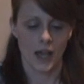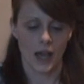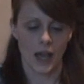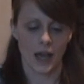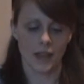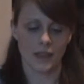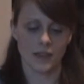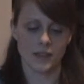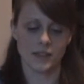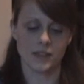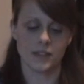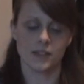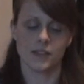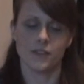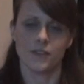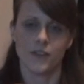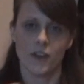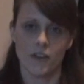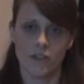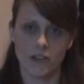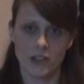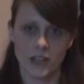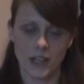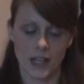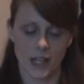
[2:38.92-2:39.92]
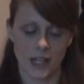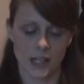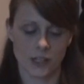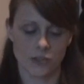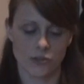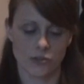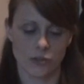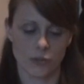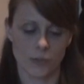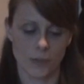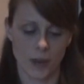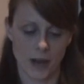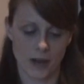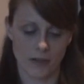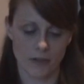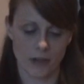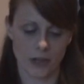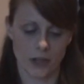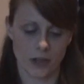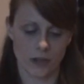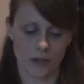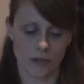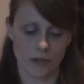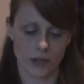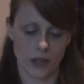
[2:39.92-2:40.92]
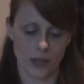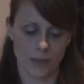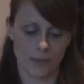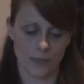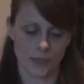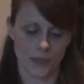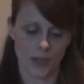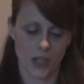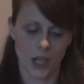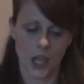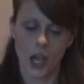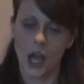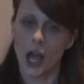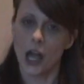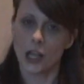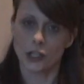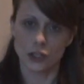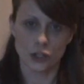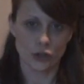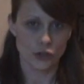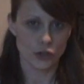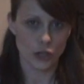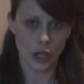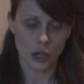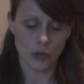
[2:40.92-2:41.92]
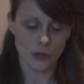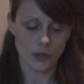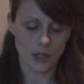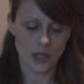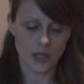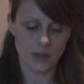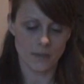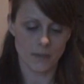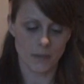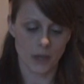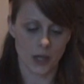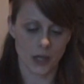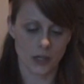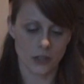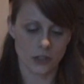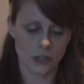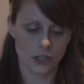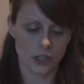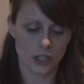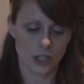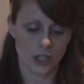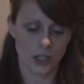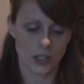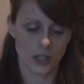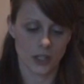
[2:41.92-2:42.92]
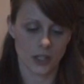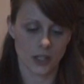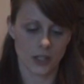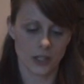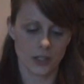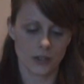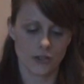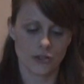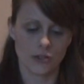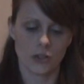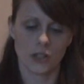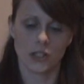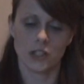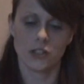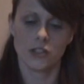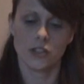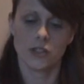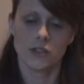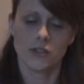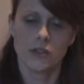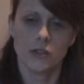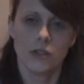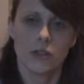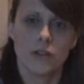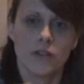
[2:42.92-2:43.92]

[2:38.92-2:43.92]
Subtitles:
and this is a very natural barrier cream, and you don't need much, literally just